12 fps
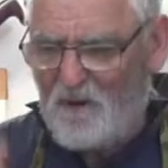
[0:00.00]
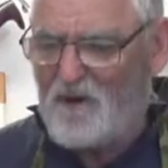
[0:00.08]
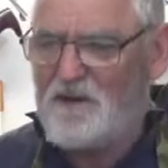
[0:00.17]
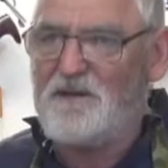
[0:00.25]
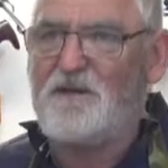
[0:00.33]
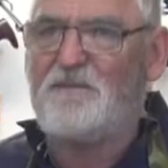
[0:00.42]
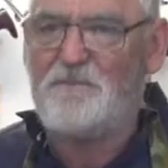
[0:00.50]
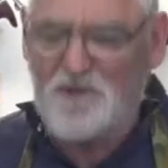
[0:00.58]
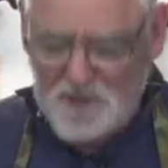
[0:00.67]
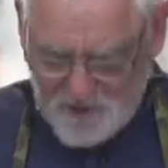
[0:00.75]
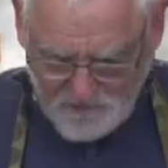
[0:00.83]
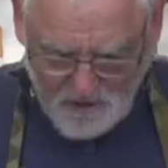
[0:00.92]
buy it in
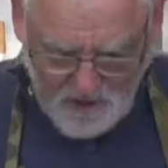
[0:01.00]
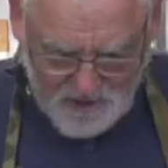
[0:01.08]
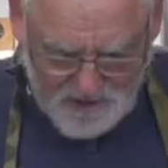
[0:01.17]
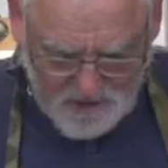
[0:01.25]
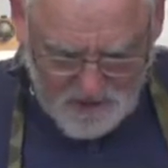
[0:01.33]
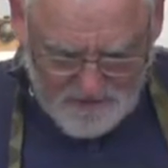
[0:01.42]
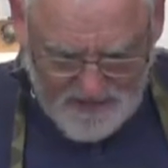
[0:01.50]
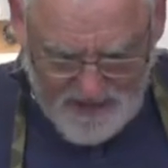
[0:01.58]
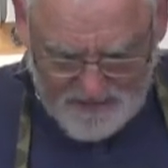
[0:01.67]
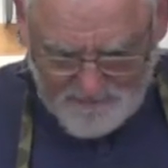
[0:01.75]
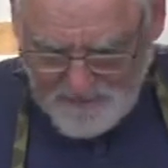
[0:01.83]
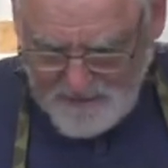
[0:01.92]
commercial rolls like
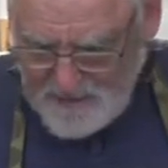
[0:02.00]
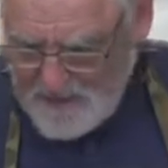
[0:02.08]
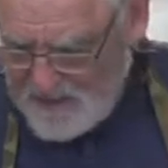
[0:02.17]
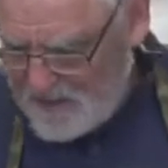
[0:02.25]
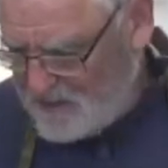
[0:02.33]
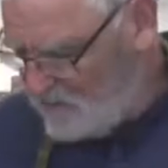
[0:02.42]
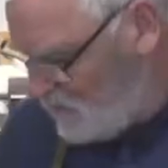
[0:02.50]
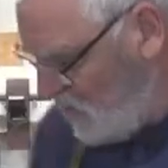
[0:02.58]
that. It